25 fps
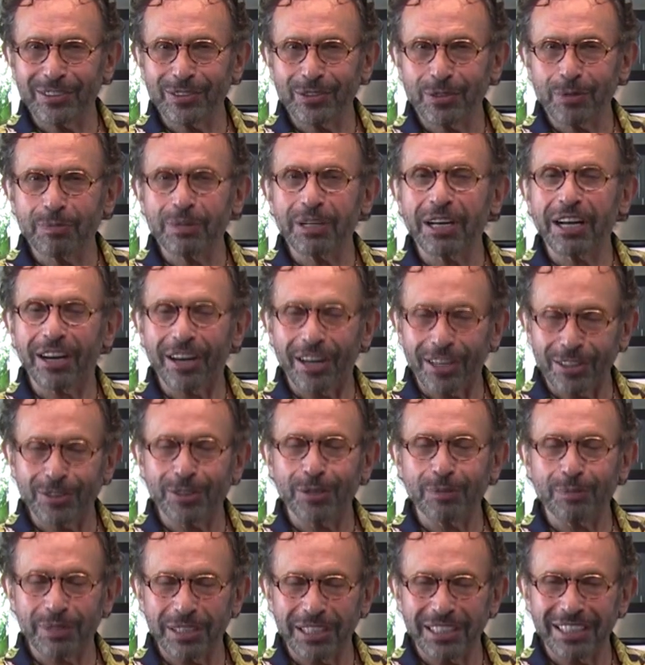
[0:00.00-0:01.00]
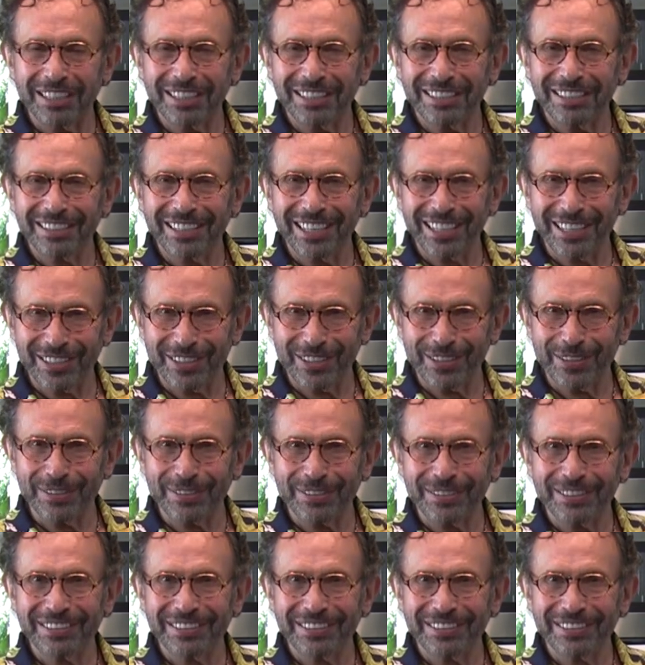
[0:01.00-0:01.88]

you mean a lot to me. Thank you.